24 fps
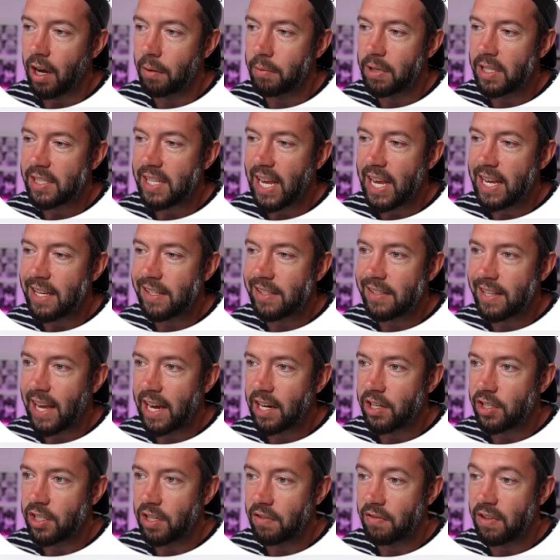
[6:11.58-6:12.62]
I'm going to take a
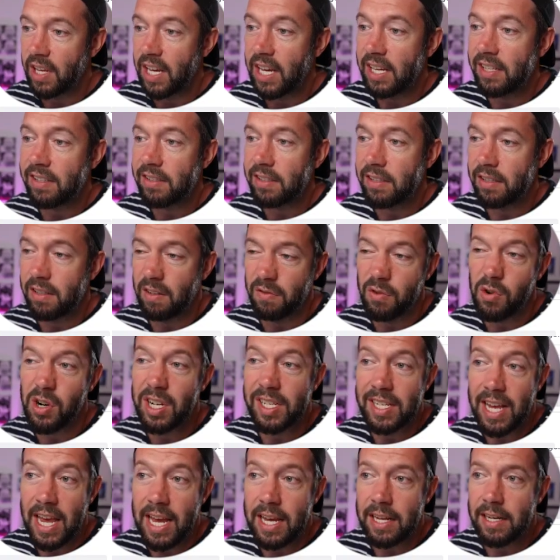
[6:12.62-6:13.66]
section of this. I've
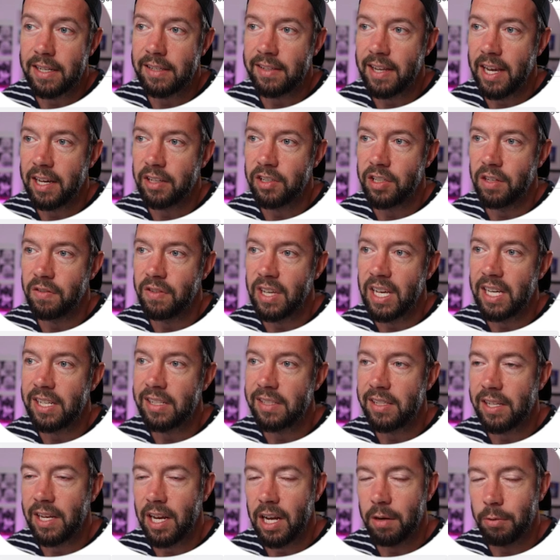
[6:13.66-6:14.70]
already taken a section of
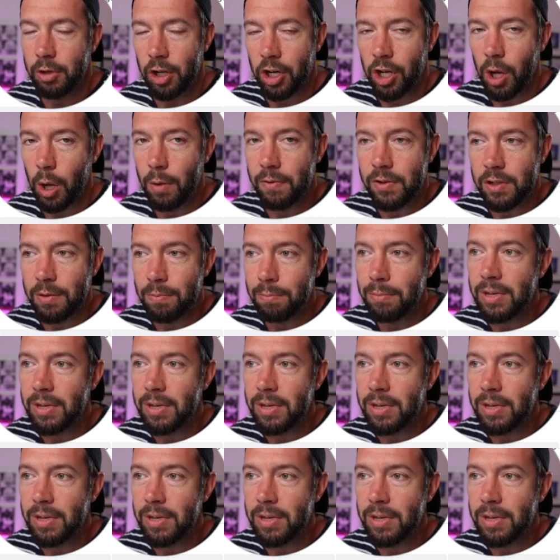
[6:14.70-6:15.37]
this, and I'm going to go over to